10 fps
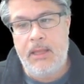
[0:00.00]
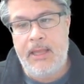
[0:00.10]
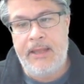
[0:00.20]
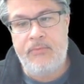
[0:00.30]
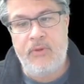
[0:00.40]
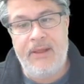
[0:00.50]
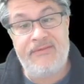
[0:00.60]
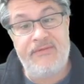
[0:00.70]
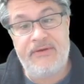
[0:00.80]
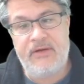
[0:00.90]
And we'll have
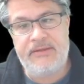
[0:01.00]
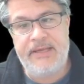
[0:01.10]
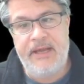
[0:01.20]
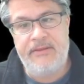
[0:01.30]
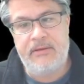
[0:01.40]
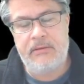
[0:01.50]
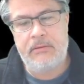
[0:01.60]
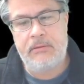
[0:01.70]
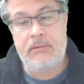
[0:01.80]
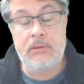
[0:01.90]
to figure out the other.
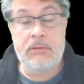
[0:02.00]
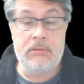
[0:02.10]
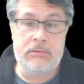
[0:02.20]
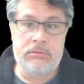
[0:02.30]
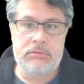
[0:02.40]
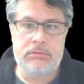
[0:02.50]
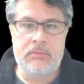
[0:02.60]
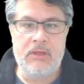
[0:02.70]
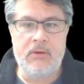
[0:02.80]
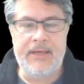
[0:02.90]
Oh,
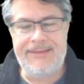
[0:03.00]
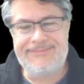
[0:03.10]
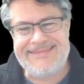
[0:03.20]
well, okay.